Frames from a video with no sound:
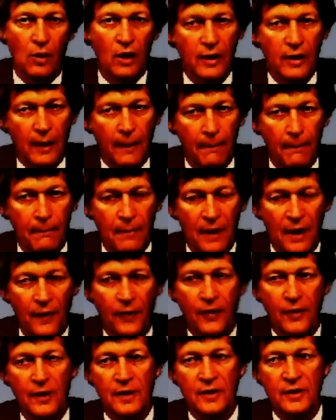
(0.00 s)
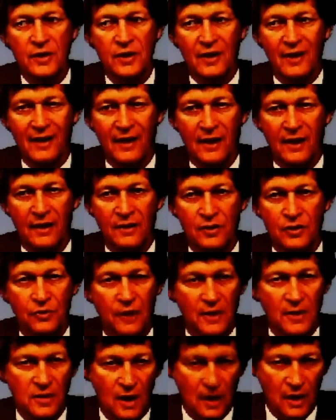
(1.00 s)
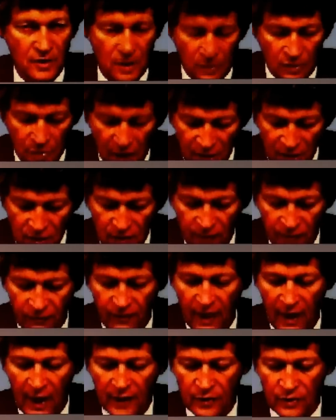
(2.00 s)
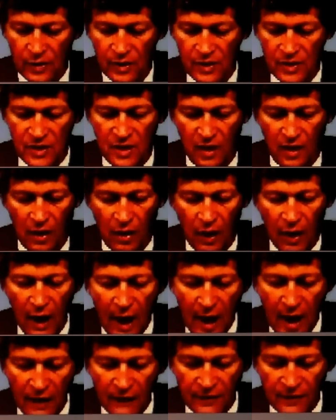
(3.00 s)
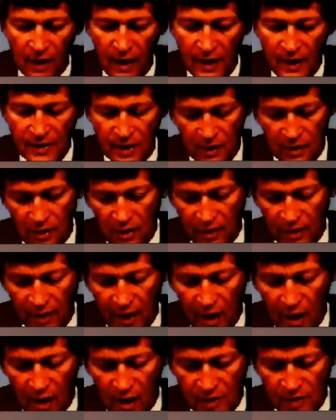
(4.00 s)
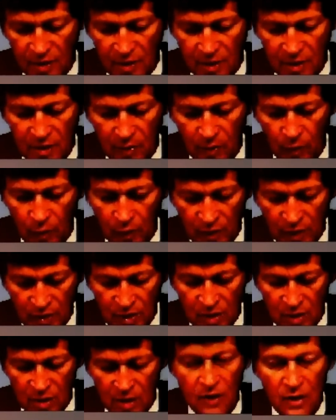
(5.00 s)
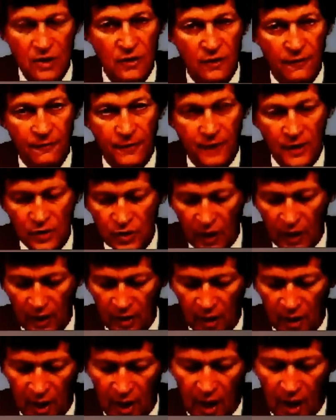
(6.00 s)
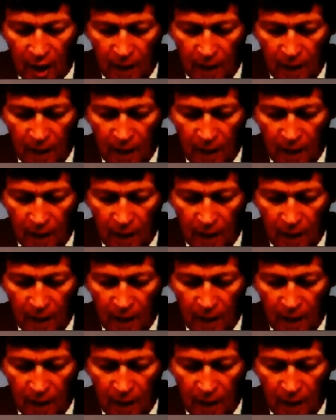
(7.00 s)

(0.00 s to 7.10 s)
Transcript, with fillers: lookup methods and stress concentration factors and a lot of classical analysis that was sufficient.